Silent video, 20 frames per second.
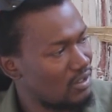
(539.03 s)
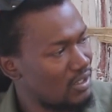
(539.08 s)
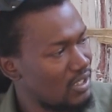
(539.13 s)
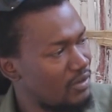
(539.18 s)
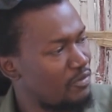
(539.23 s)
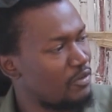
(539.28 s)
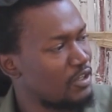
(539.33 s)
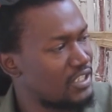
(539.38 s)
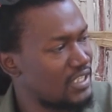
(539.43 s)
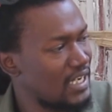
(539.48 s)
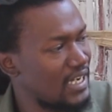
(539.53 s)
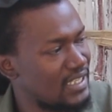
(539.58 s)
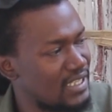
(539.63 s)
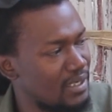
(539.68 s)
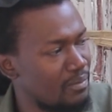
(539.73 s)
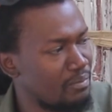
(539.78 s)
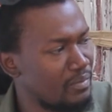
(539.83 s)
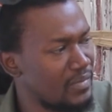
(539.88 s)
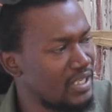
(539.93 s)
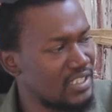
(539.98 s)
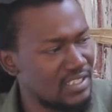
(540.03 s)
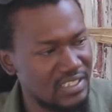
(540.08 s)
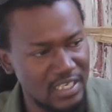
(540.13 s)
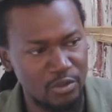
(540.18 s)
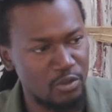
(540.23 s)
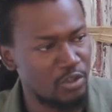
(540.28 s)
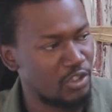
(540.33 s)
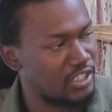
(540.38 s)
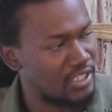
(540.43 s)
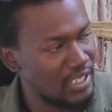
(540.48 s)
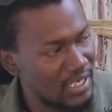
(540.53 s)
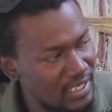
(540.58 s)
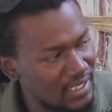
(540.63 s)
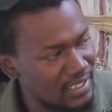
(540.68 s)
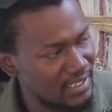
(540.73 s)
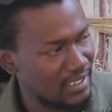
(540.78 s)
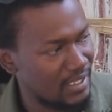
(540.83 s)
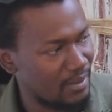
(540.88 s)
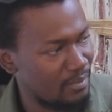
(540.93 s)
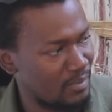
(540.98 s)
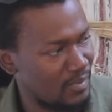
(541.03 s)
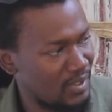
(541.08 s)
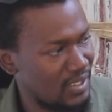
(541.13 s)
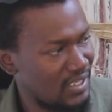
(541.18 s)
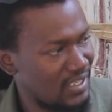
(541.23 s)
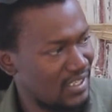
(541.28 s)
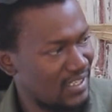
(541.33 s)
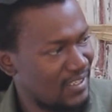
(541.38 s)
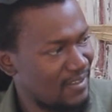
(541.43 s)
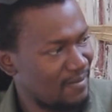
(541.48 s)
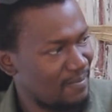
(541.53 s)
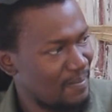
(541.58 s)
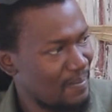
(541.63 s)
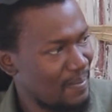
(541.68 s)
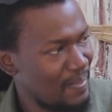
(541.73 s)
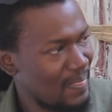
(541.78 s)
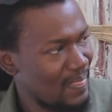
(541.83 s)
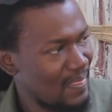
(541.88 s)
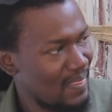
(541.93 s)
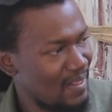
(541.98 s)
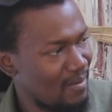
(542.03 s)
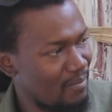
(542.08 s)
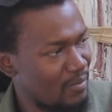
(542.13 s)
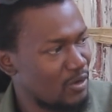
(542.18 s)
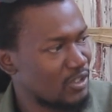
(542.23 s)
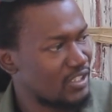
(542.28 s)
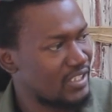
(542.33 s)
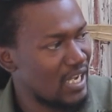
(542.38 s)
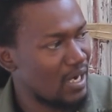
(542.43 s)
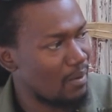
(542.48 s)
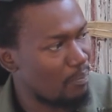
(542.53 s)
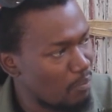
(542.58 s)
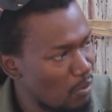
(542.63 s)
If you charge them, means that you're jailing them because they are